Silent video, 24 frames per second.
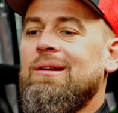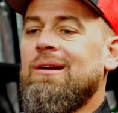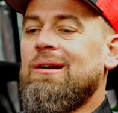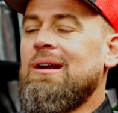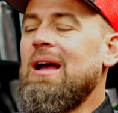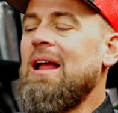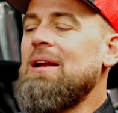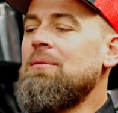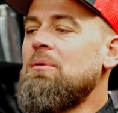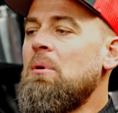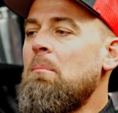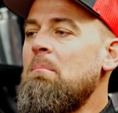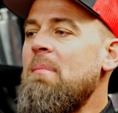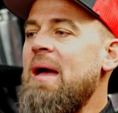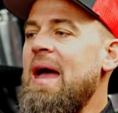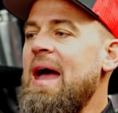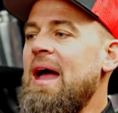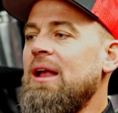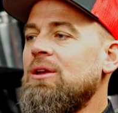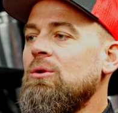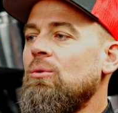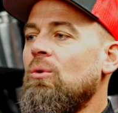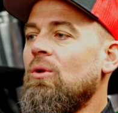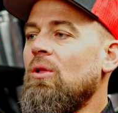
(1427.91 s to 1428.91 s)
kind of a
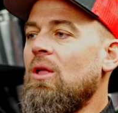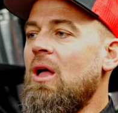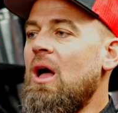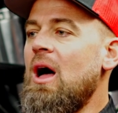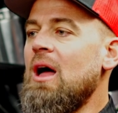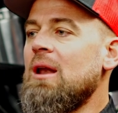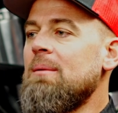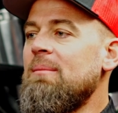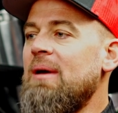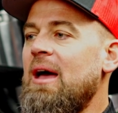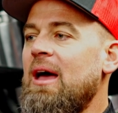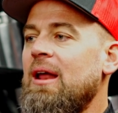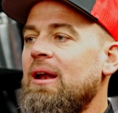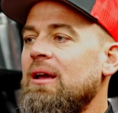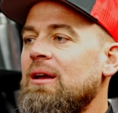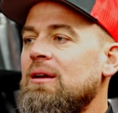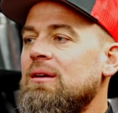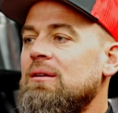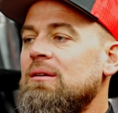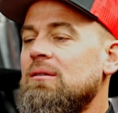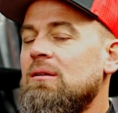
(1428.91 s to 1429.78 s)
manual automatic.